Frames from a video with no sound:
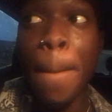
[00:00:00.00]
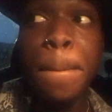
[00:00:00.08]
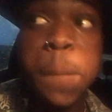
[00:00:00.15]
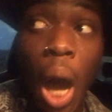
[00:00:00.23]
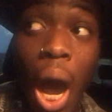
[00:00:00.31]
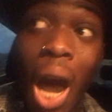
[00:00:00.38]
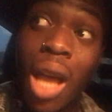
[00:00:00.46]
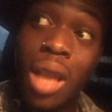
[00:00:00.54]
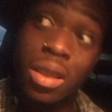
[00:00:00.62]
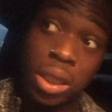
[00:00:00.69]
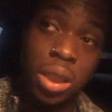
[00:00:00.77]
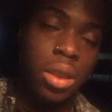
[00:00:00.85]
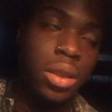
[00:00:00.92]

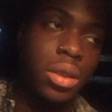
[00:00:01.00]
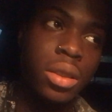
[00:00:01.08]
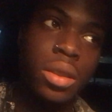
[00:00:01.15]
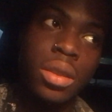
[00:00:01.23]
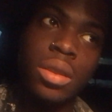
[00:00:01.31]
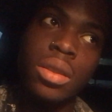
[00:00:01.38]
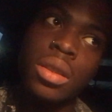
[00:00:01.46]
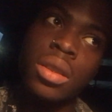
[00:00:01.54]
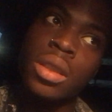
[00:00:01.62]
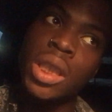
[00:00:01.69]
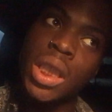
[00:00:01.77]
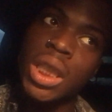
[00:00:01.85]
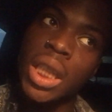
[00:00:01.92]
But
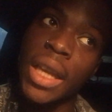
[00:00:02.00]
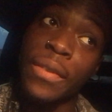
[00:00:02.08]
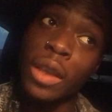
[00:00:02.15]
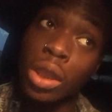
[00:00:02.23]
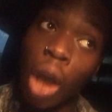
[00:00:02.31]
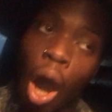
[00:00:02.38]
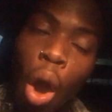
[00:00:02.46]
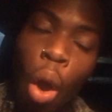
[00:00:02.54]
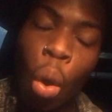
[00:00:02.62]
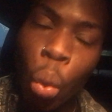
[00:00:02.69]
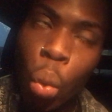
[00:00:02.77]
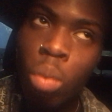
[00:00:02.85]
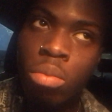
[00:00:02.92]
if you
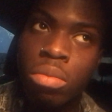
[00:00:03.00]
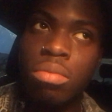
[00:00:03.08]
don't,